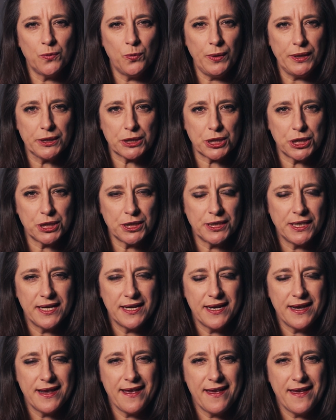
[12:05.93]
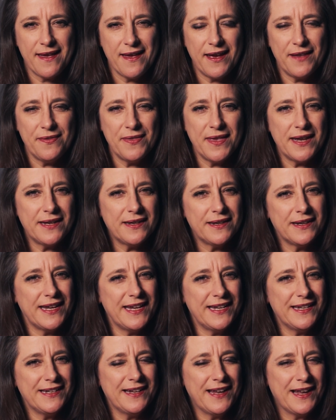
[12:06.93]
which. And then
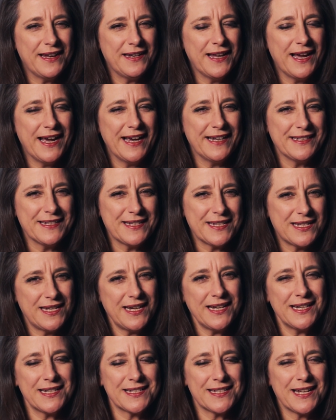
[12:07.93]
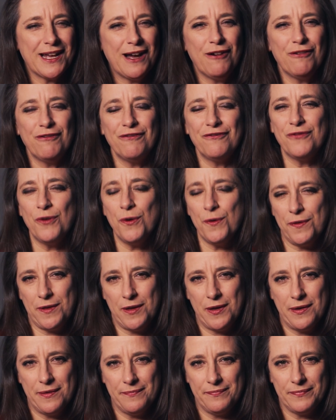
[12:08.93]
in line 6, our fourth
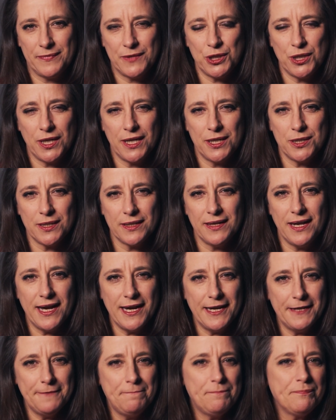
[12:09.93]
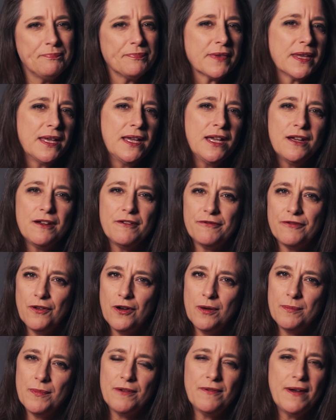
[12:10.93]
changing line,
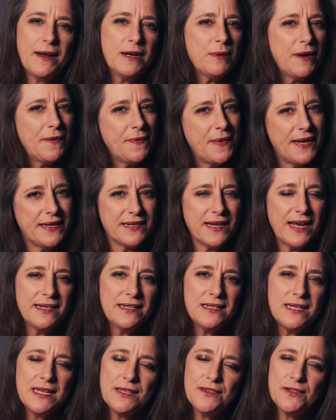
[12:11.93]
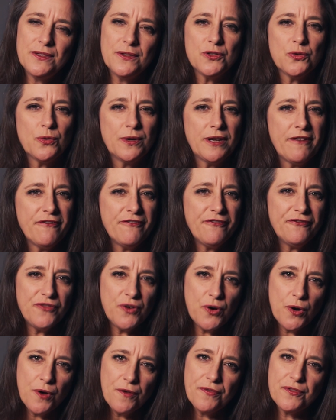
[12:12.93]
from around about that 19th to
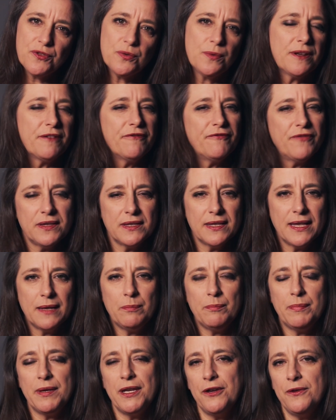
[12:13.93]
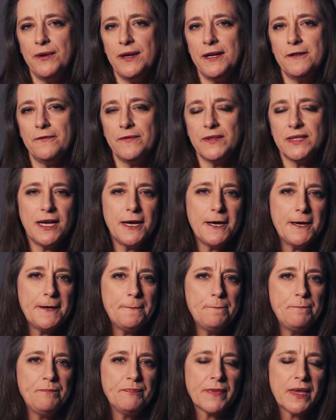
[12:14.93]
24th, 25th, that period of
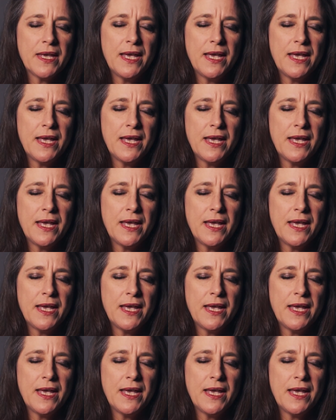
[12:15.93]
time.